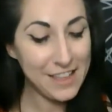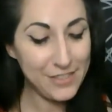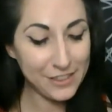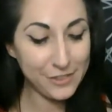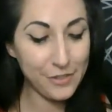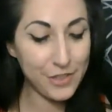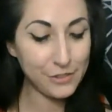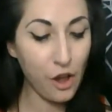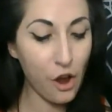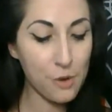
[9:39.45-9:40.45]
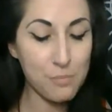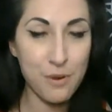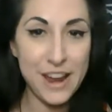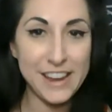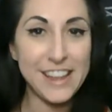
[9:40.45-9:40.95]
This this
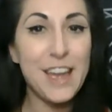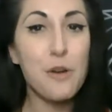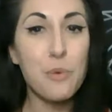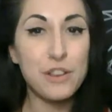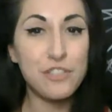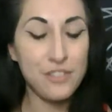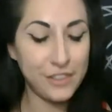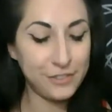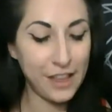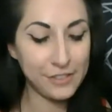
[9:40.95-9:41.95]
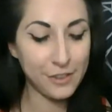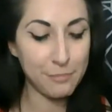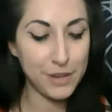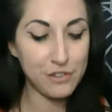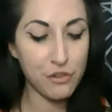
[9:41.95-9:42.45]
heartbreak, which this sense of
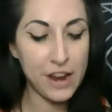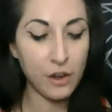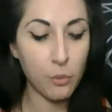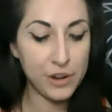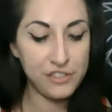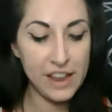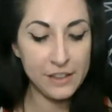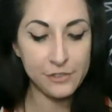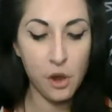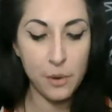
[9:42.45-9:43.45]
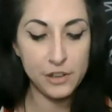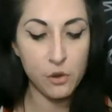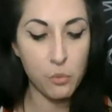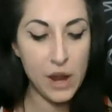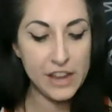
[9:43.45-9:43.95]
betrayal, which is going
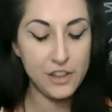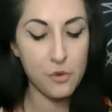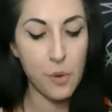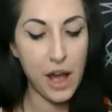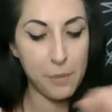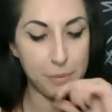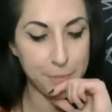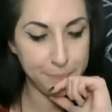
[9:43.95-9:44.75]
to wake you up